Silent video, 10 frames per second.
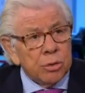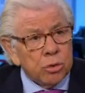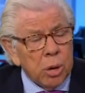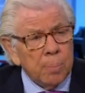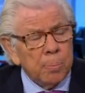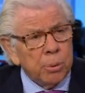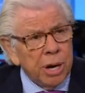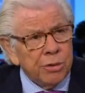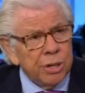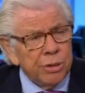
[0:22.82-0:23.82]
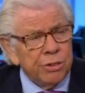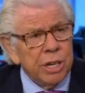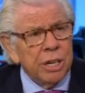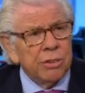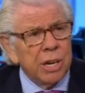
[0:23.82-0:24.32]
The Trump
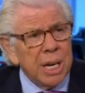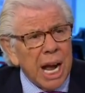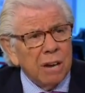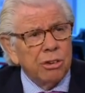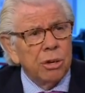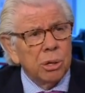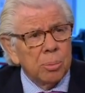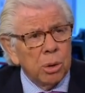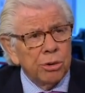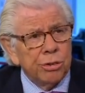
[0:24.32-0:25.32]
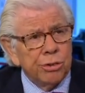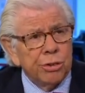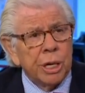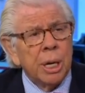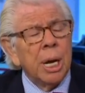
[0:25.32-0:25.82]
presidency is a national
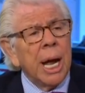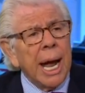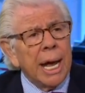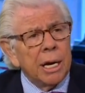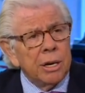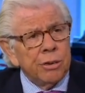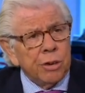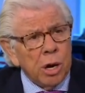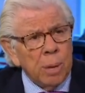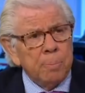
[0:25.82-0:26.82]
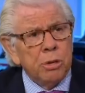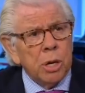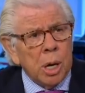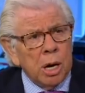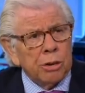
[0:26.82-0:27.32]
emergency, and it is up
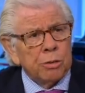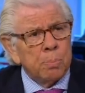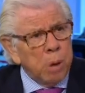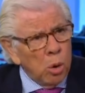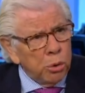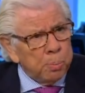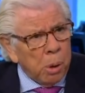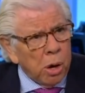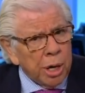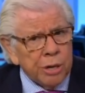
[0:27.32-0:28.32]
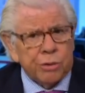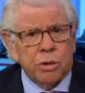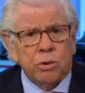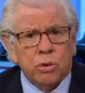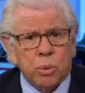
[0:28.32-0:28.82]
to us, both
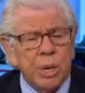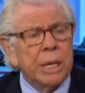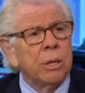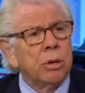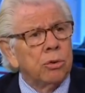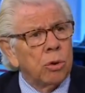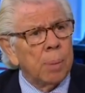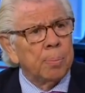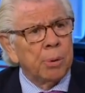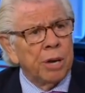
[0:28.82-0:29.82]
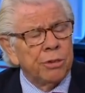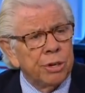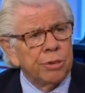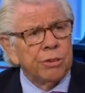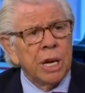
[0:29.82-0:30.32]
parties, to treat the Trump
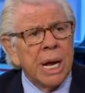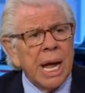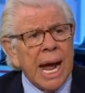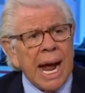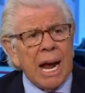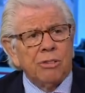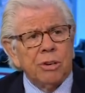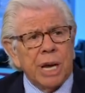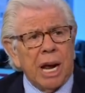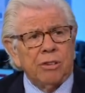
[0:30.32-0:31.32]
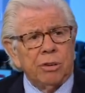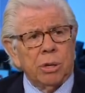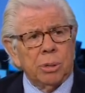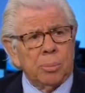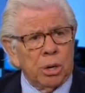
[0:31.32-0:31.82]
presidency as a
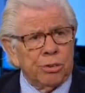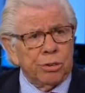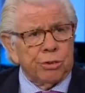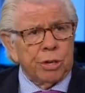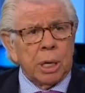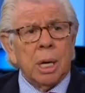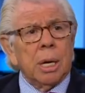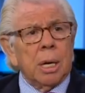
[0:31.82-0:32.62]
national emergency.